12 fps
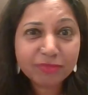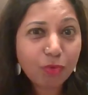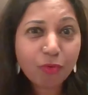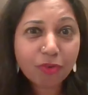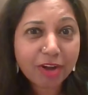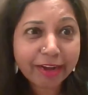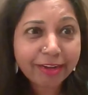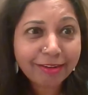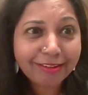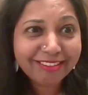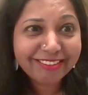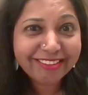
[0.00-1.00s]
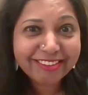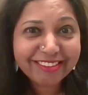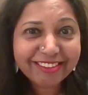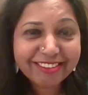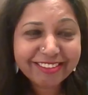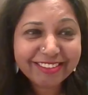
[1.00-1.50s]
No, right?
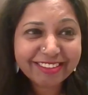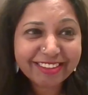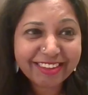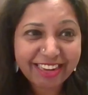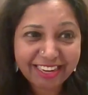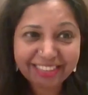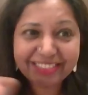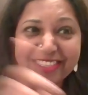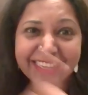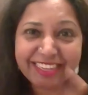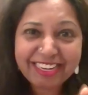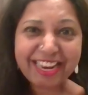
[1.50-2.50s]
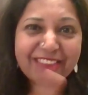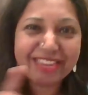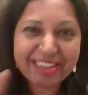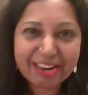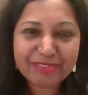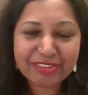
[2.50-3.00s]
Shelly, I
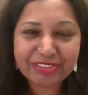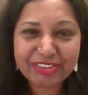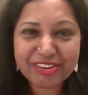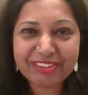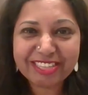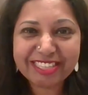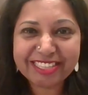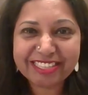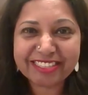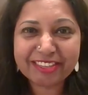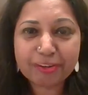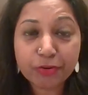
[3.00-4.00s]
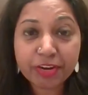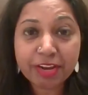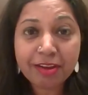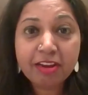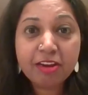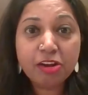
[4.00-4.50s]
will come to your question,
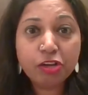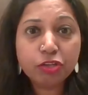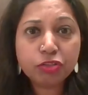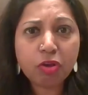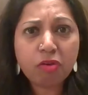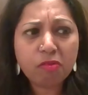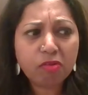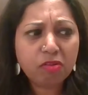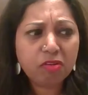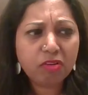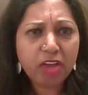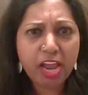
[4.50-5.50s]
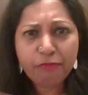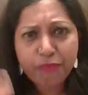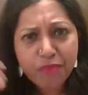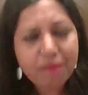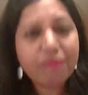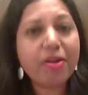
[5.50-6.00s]
okay? So
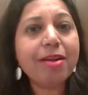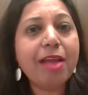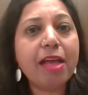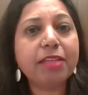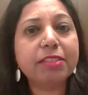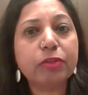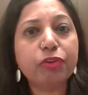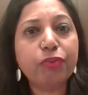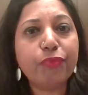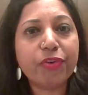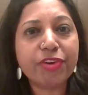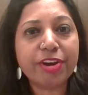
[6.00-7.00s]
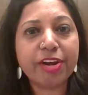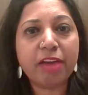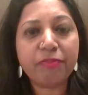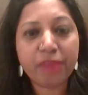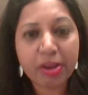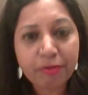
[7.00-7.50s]
everyone has a good
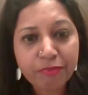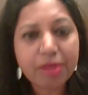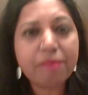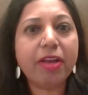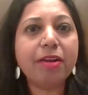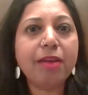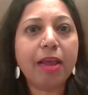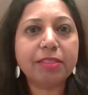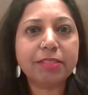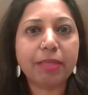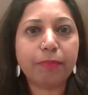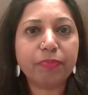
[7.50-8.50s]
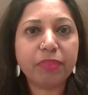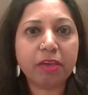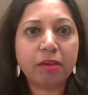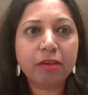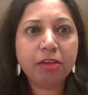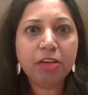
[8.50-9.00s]
photograph. Everyone has
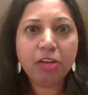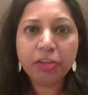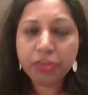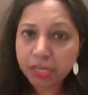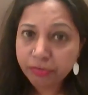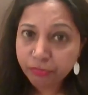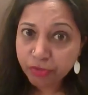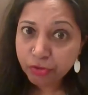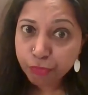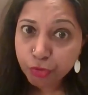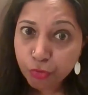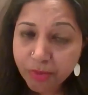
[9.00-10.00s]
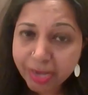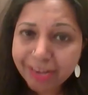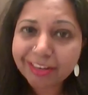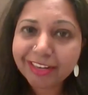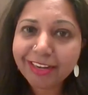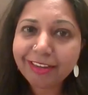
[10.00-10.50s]
something. If you
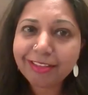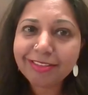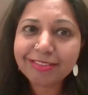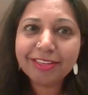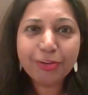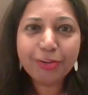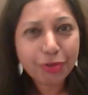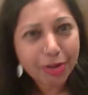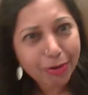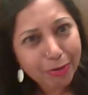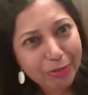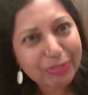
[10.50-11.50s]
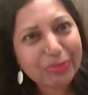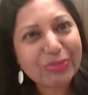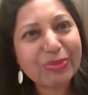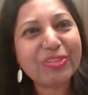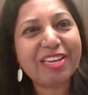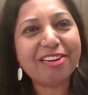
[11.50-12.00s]
make reels, you can also
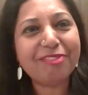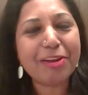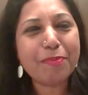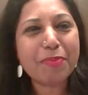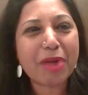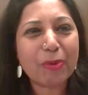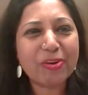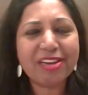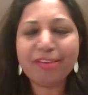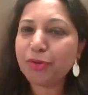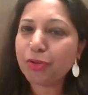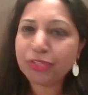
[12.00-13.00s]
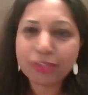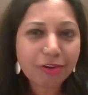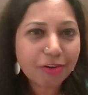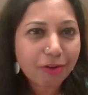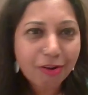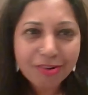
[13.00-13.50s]
show that very proudly because you're
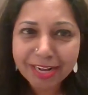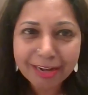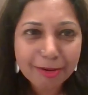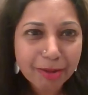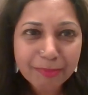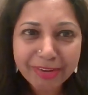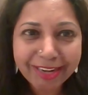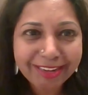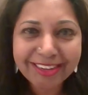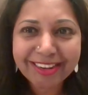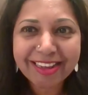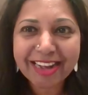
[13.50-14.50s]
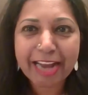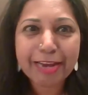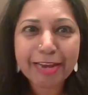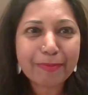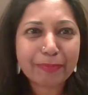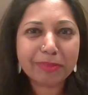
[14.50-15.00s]
not committing in a
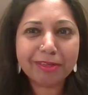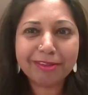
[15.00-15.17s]
crime.